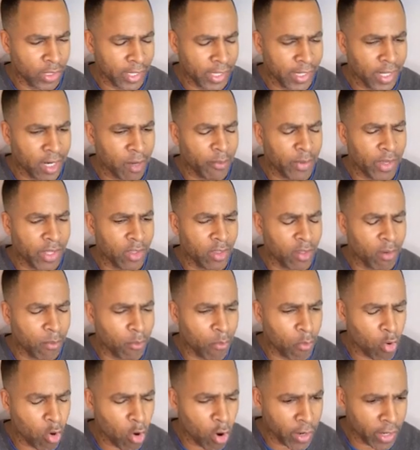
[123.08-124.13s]
get up in the
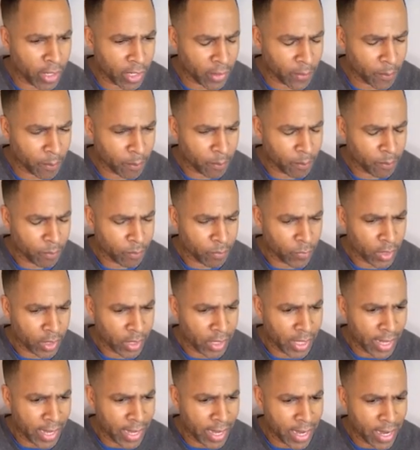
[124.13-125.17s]
morning
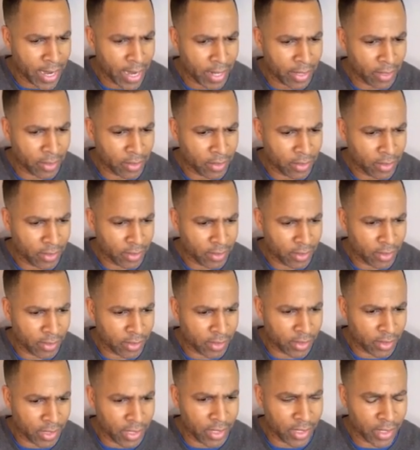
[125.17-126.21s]
and
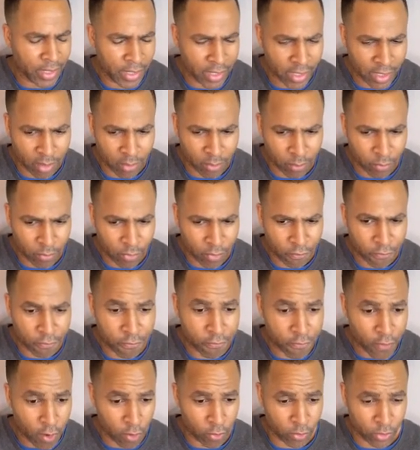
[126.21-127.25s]
seek Him
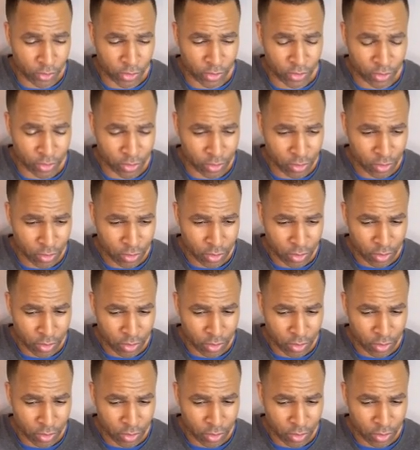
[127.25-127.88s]
first.